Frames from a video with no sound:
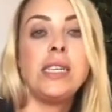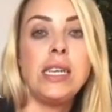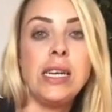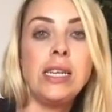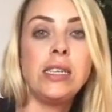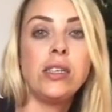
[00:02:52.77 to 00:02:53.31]

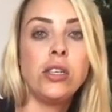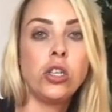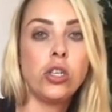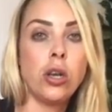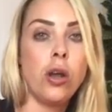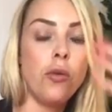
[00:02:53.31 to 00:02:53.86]
is
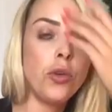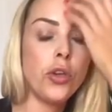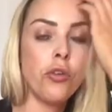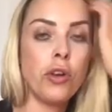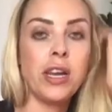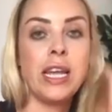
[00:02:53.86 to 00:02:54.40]
slow
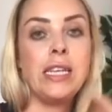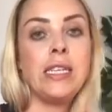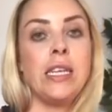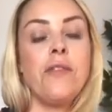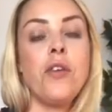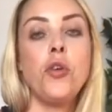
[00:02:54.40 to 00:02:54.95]
curing
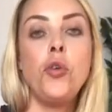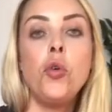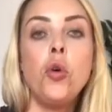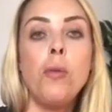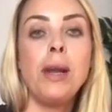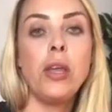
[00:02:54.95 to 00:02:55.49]
adhesive.
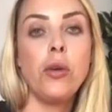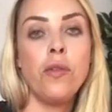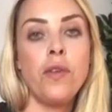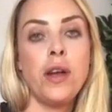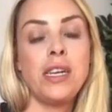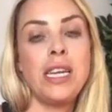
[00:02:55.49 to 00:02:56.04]
Normally you'll
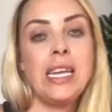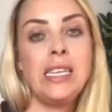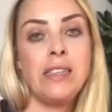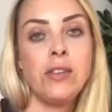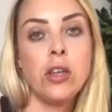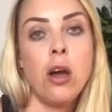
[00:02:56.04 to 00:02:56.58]
find
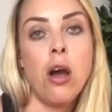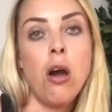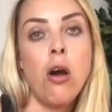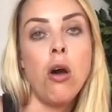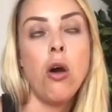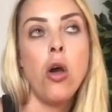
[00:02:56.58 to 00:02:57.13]
adhesives that
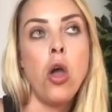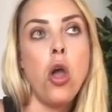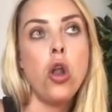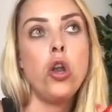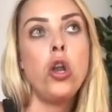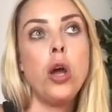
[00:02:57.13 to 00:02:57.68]
are
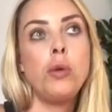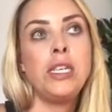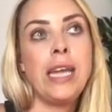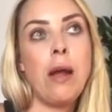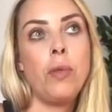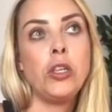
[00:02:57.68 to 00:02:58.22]
lower
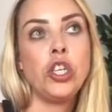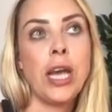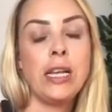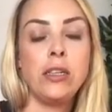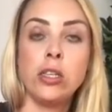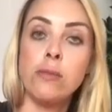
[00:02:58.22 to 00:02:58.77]
down the
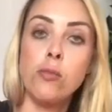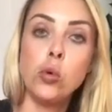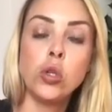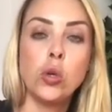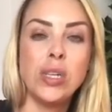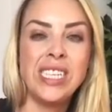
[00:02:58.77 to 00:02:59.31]
chain, so the more
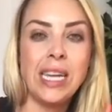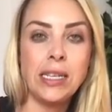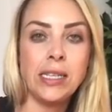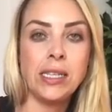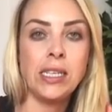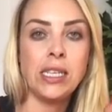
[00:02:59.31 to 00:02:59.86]
sort of
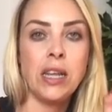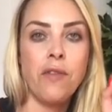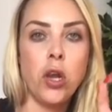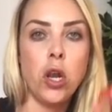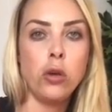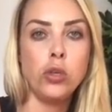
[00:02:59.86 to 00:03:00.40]
sensitive,
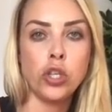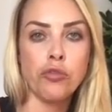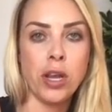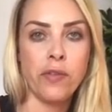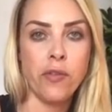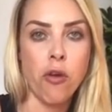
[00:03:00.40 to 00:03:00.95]
low
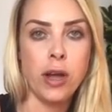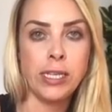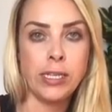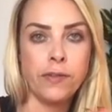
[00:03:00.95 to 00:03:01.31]
strength varieties